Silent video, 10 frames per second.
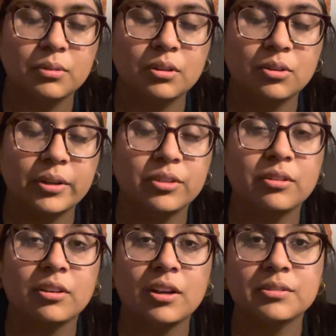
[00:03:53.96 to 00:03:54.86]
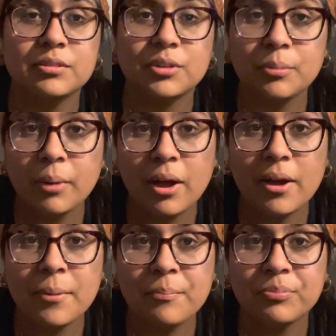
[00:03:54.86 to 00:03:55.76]
going through the loss of her
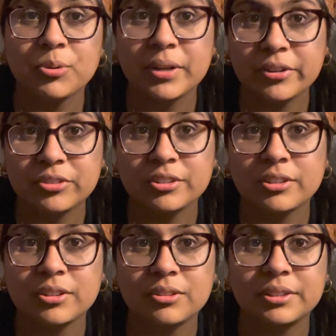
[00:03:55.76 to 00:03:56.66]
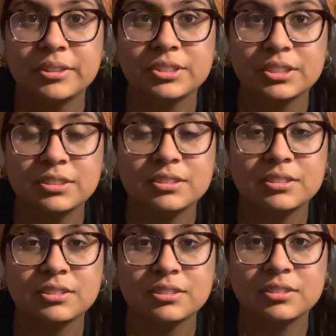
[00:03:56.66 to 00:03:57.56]
mom 3 years ago, and she's
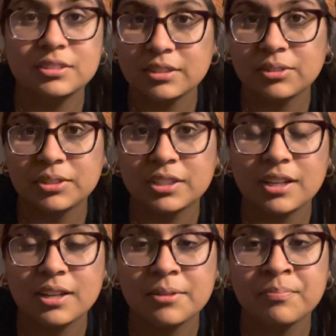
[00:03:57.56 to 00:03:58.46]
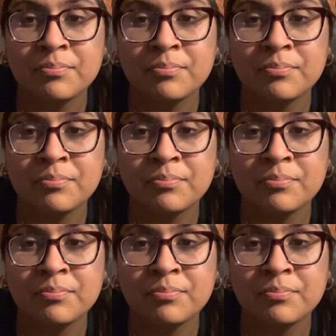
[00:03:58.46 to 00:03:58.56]
still dealing with that.